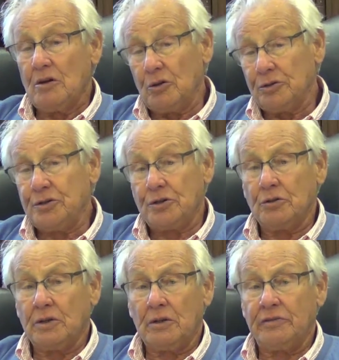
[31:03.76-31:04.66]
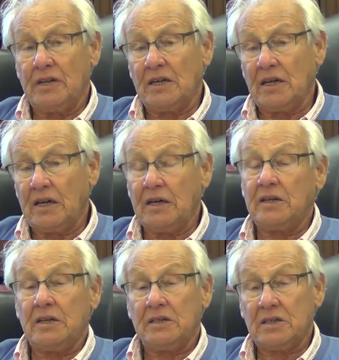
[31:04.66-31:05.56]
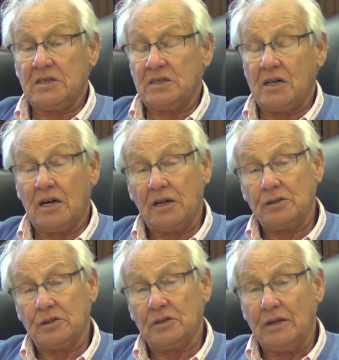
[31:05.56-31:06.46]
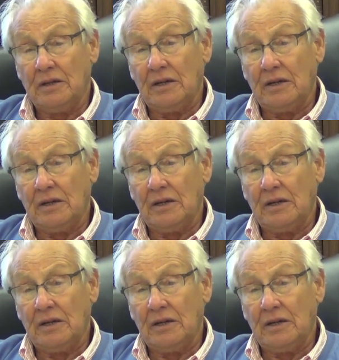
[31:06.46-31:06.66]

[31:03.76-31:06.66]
also of Hungarian extraction